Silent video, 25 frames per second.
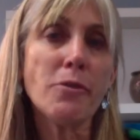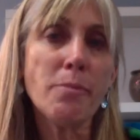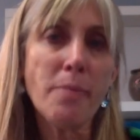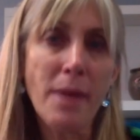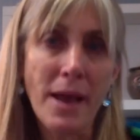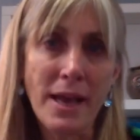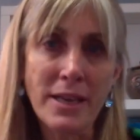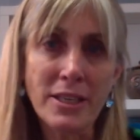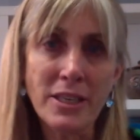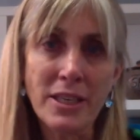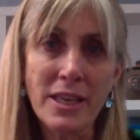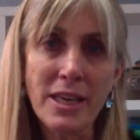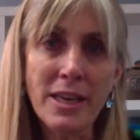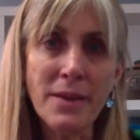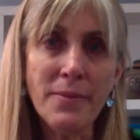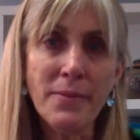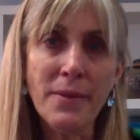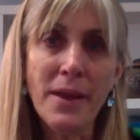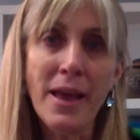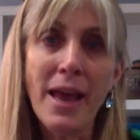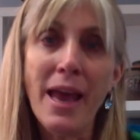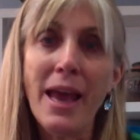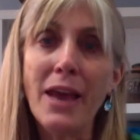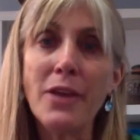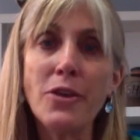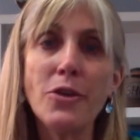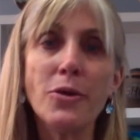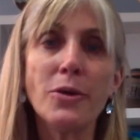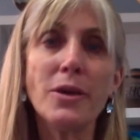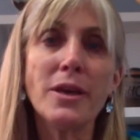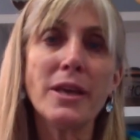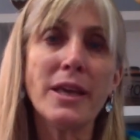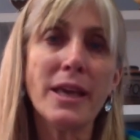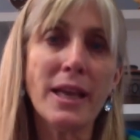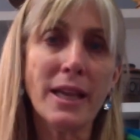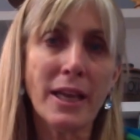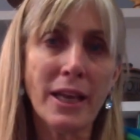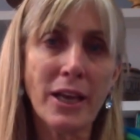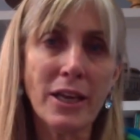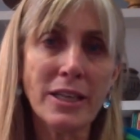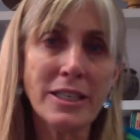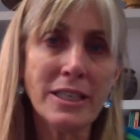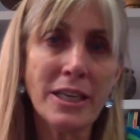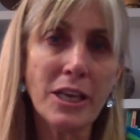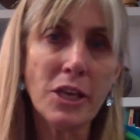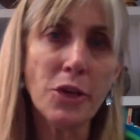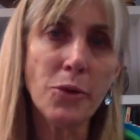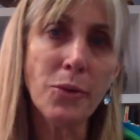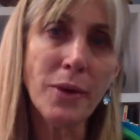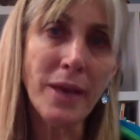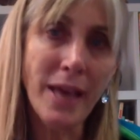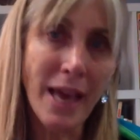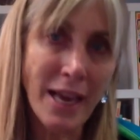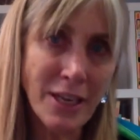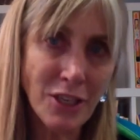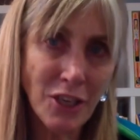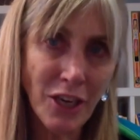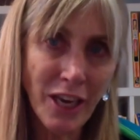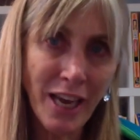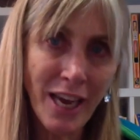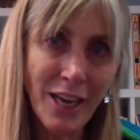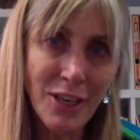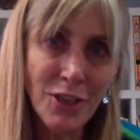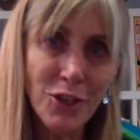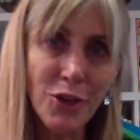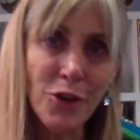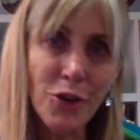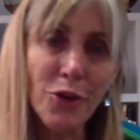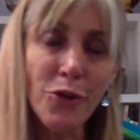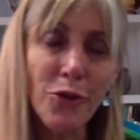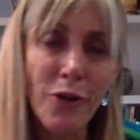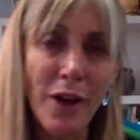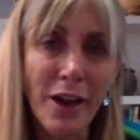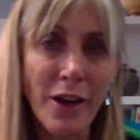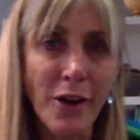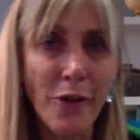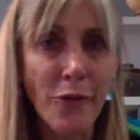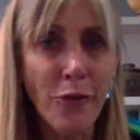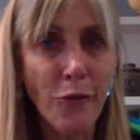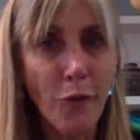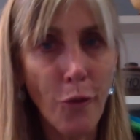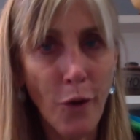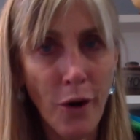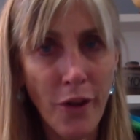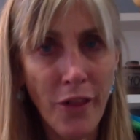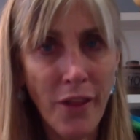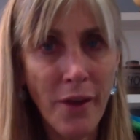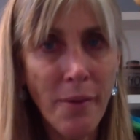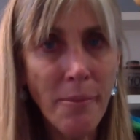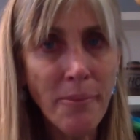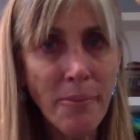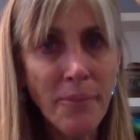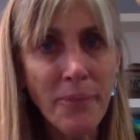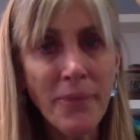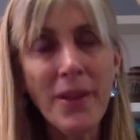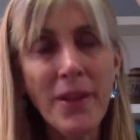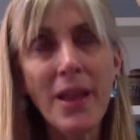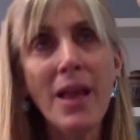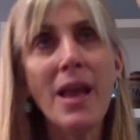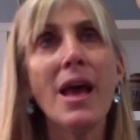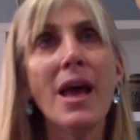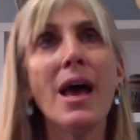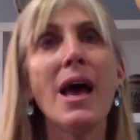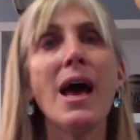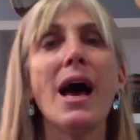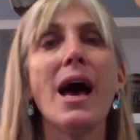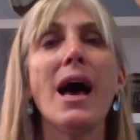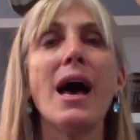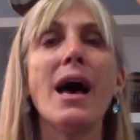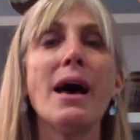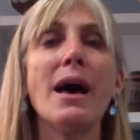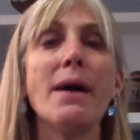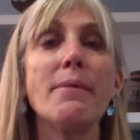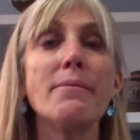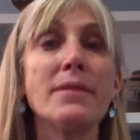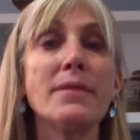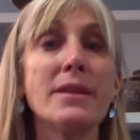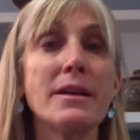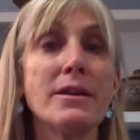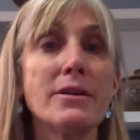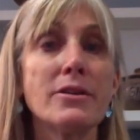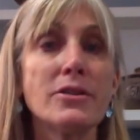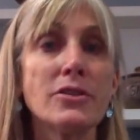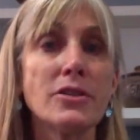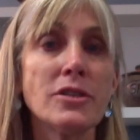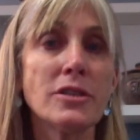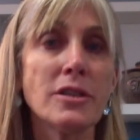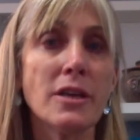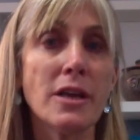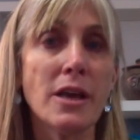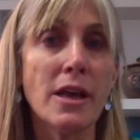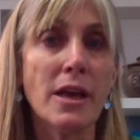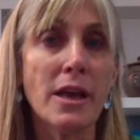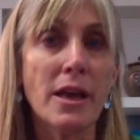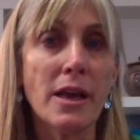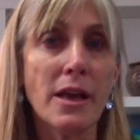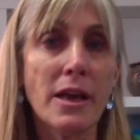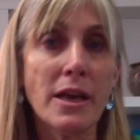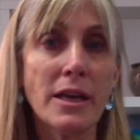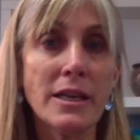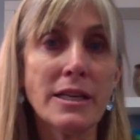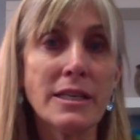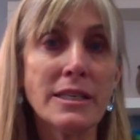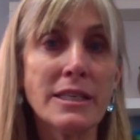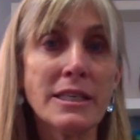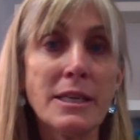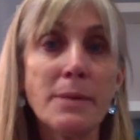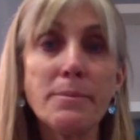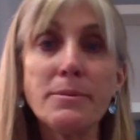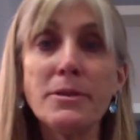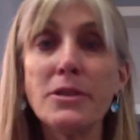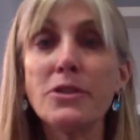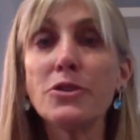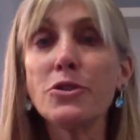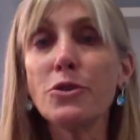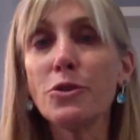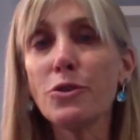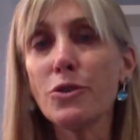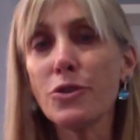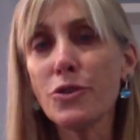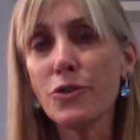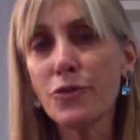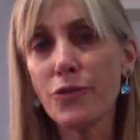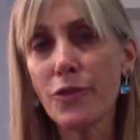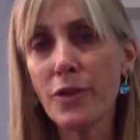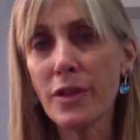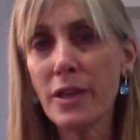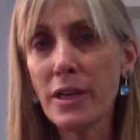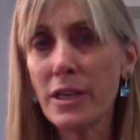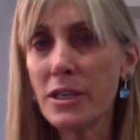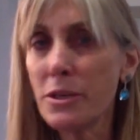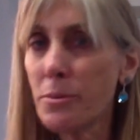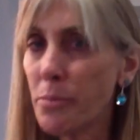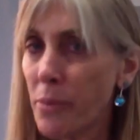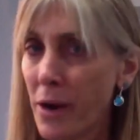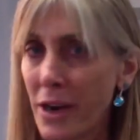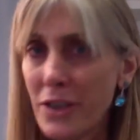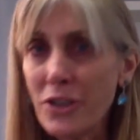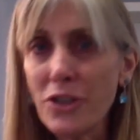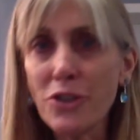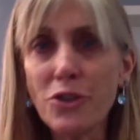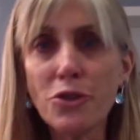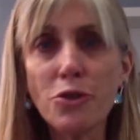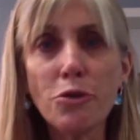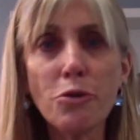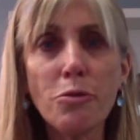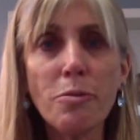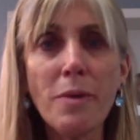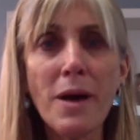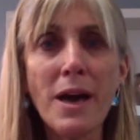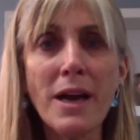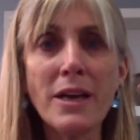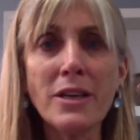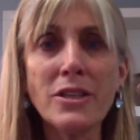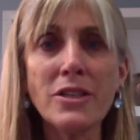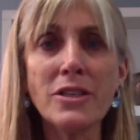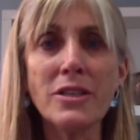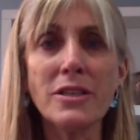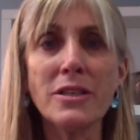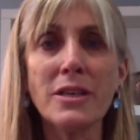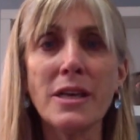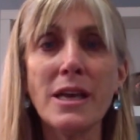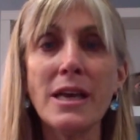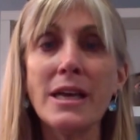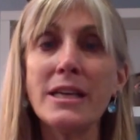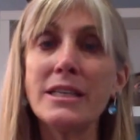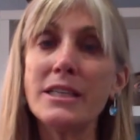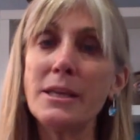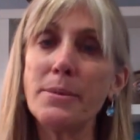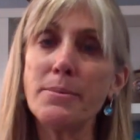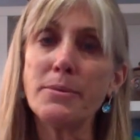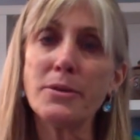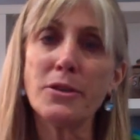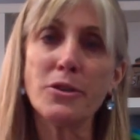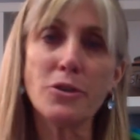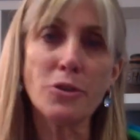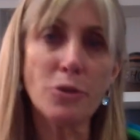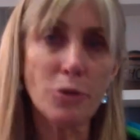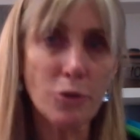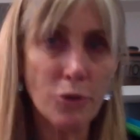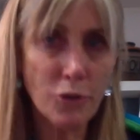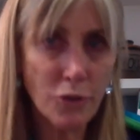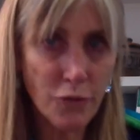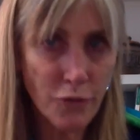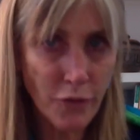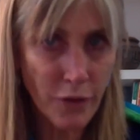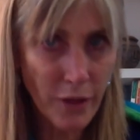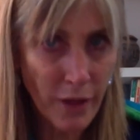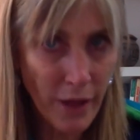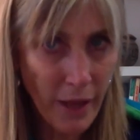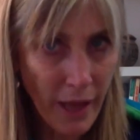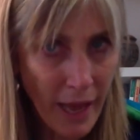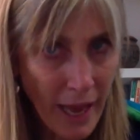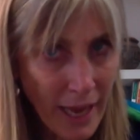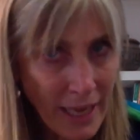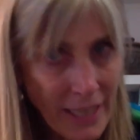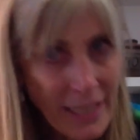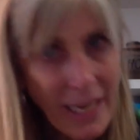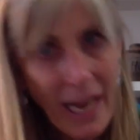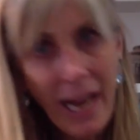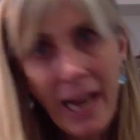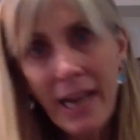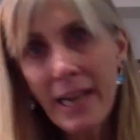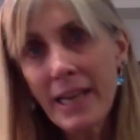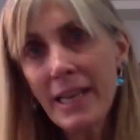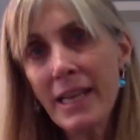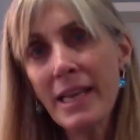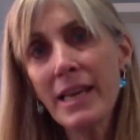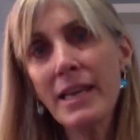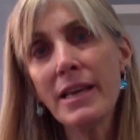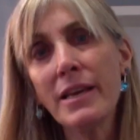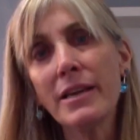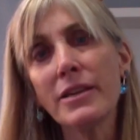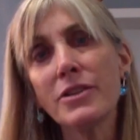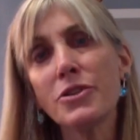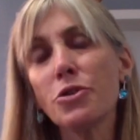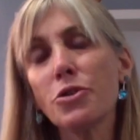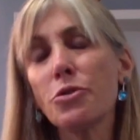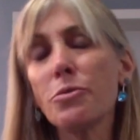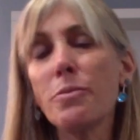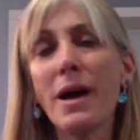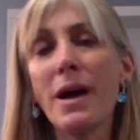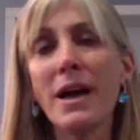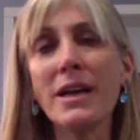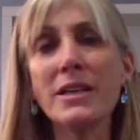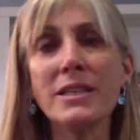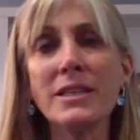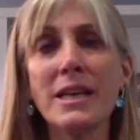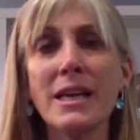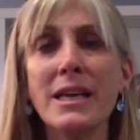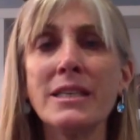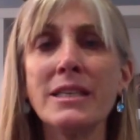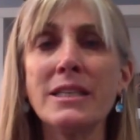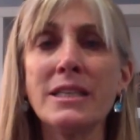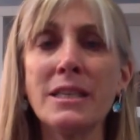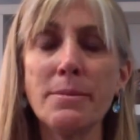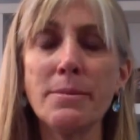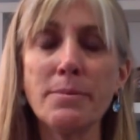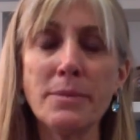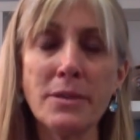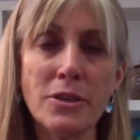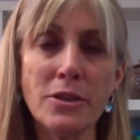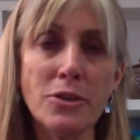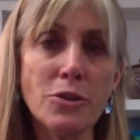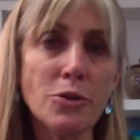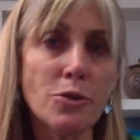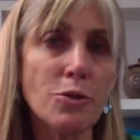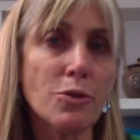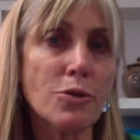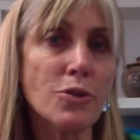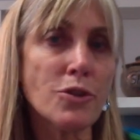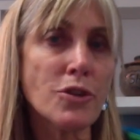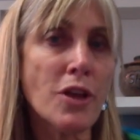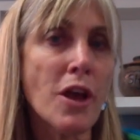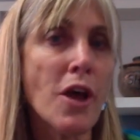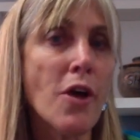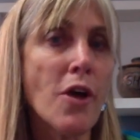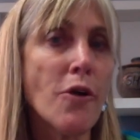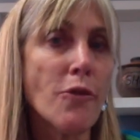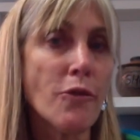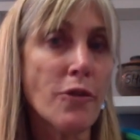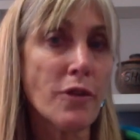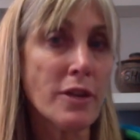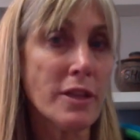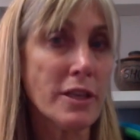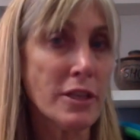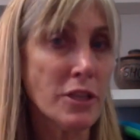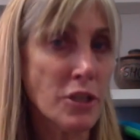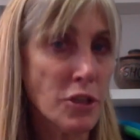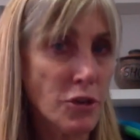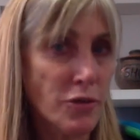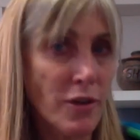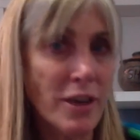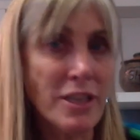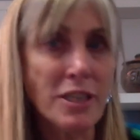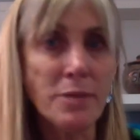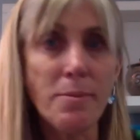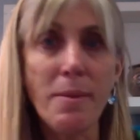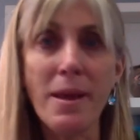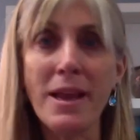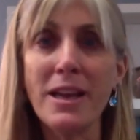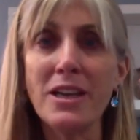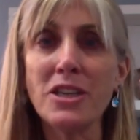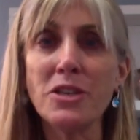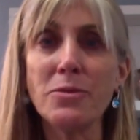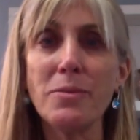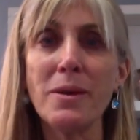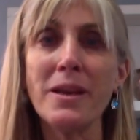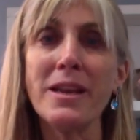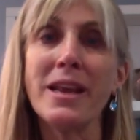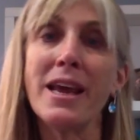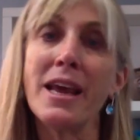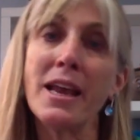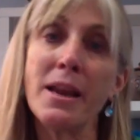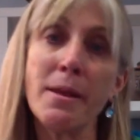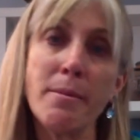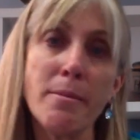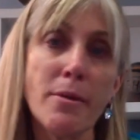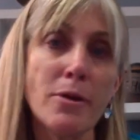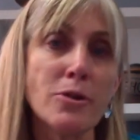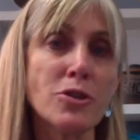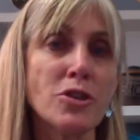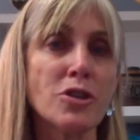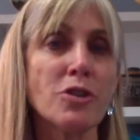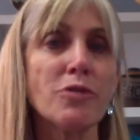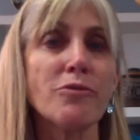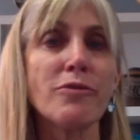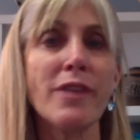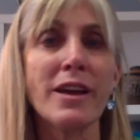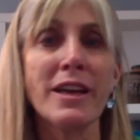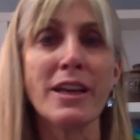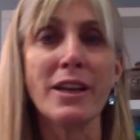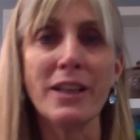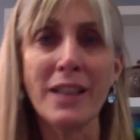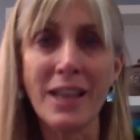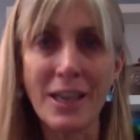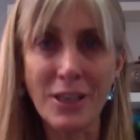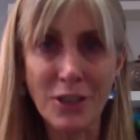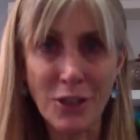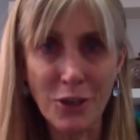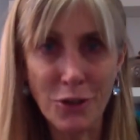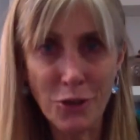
PESI, and you can get continuing education credit for them. There's tips and tools for the depression toolbox, tips and tools for the anxiety toolbox, and tips and tools for the stress management and emotional regulation